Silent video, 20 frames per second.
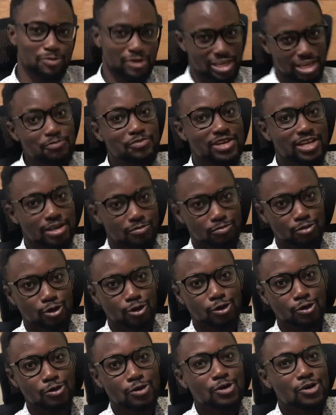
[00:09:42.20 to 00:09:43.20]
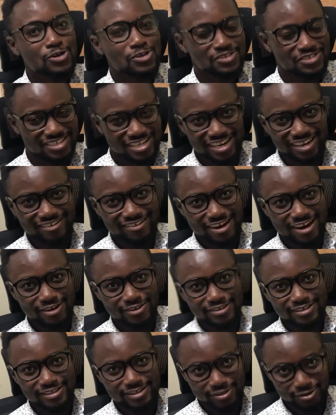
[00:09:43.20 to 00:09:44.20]
be keeping the ball to the
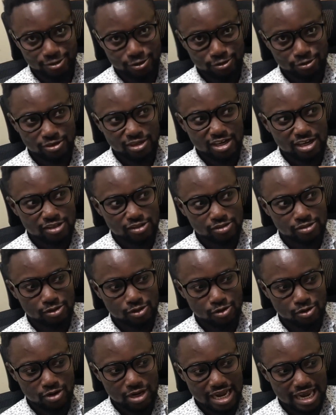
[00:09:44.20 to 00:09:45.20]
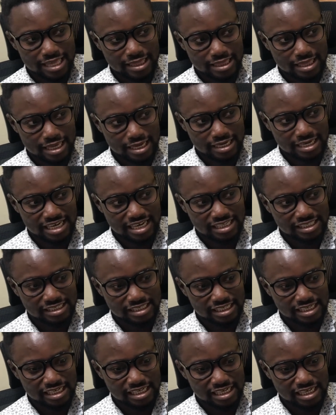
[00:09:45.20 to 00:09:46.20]
ground, you know. So I think that
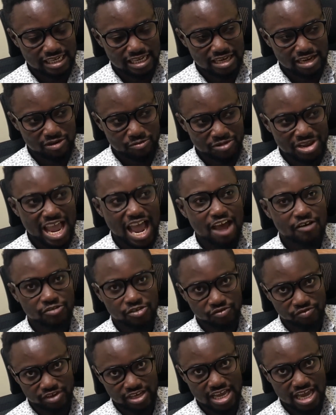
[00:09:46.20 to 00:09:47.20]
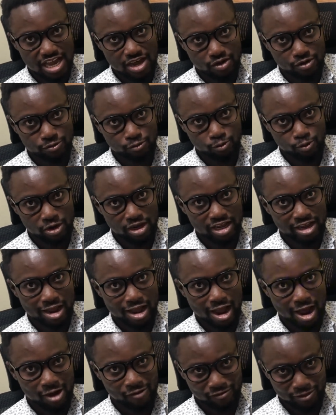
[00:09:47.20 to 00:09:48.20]
we have to figure out what
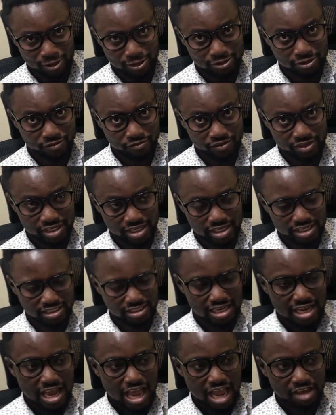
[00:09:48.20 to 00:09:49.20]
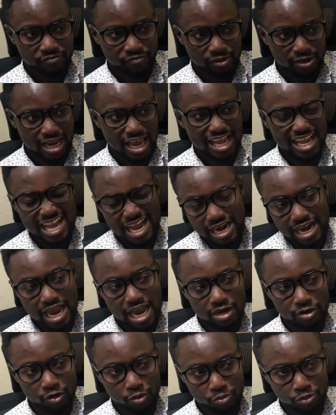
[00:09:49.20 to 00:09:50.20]
our philosophy is. I feel like Ghana
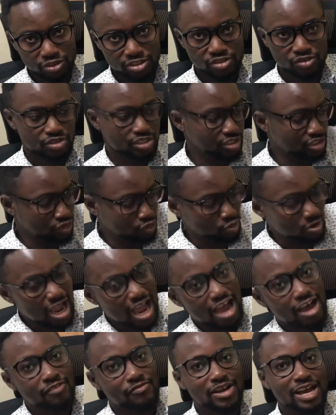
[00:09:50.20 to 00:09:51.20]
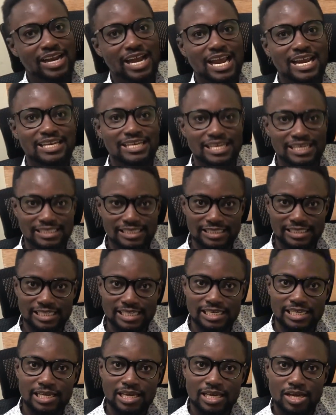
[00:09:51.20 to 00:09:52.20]
had an opportunity to have an identity
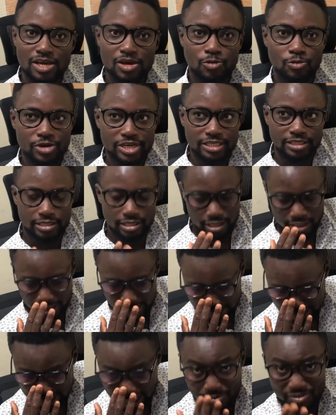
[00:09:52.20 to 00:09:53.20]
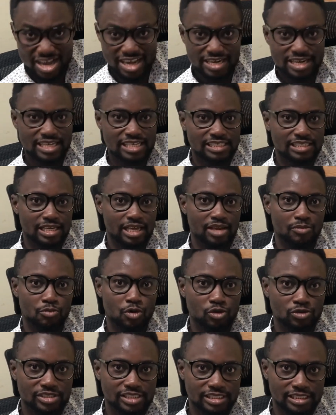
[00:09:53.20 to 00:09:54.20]
with Sam Abbey's
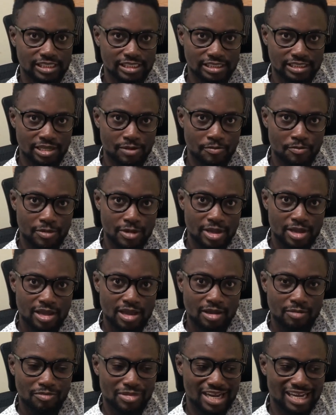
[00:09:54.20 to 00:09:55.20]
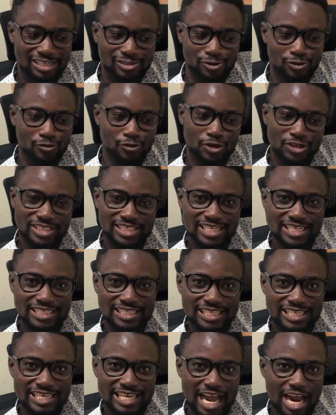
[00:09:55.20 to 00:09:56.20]
multi-system. But
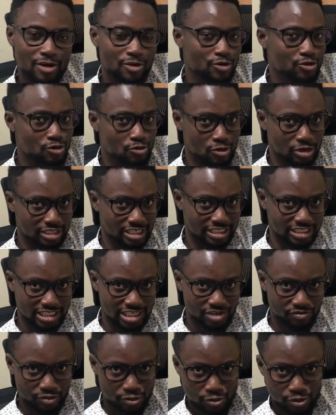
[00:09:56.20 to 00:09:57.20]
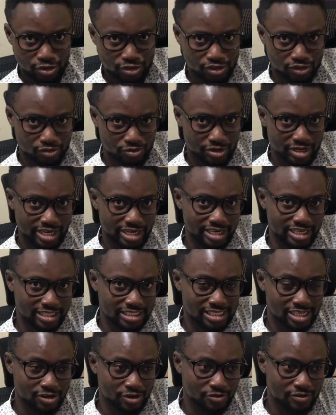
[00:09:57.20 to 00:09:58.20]
unfortunately, I don't know what the GFA was doing.
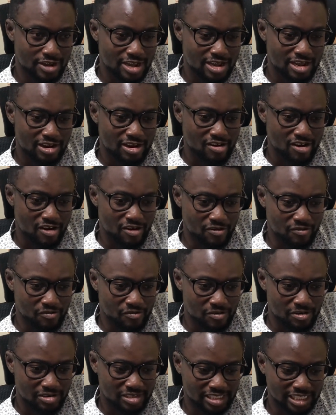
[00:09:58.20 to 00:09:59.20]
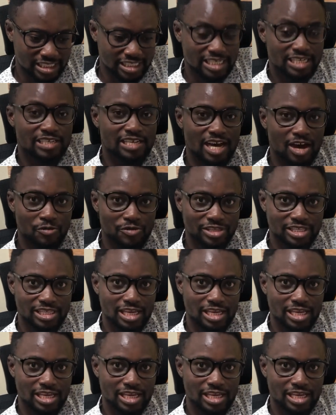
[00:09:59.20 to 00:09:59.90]
Instead of sitting down with